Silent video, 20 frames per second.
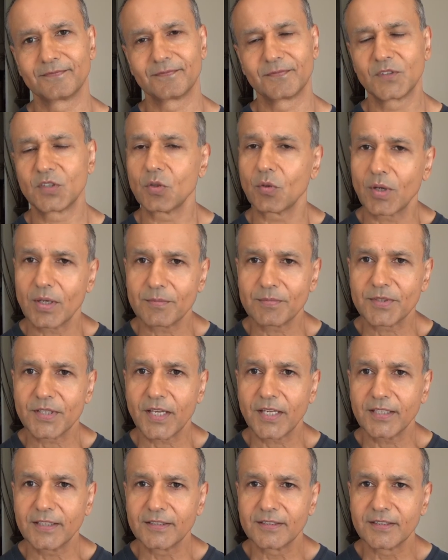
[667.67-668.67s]
See what I'm
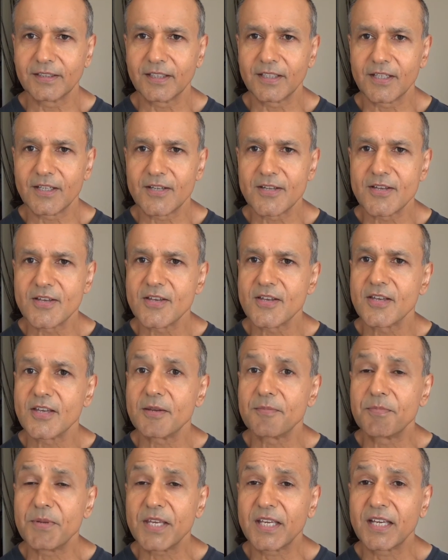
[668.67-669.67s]
saying?
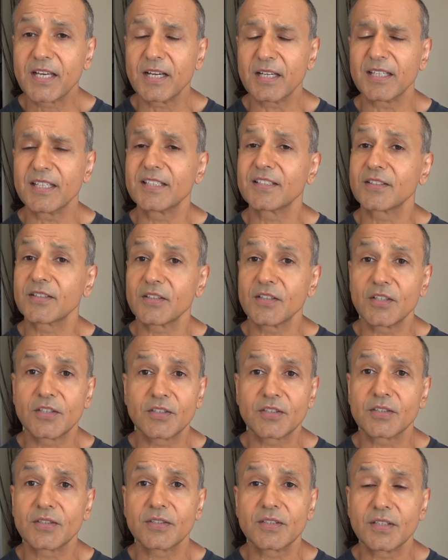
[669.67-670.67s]
It
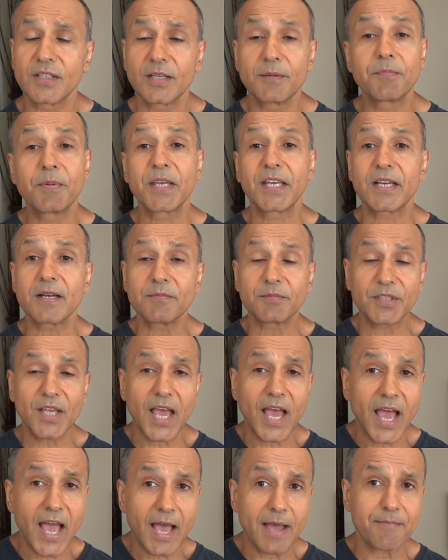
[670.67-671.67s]
becomes a
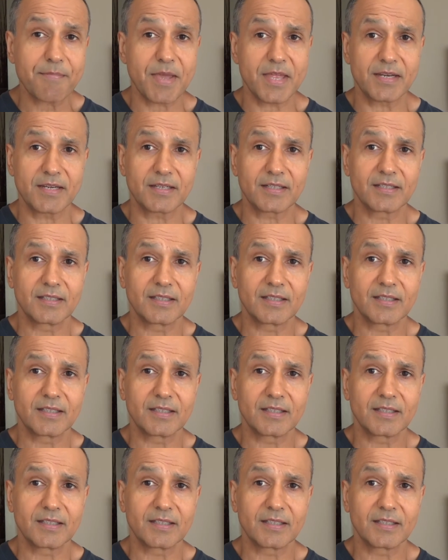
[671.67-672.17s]
habit.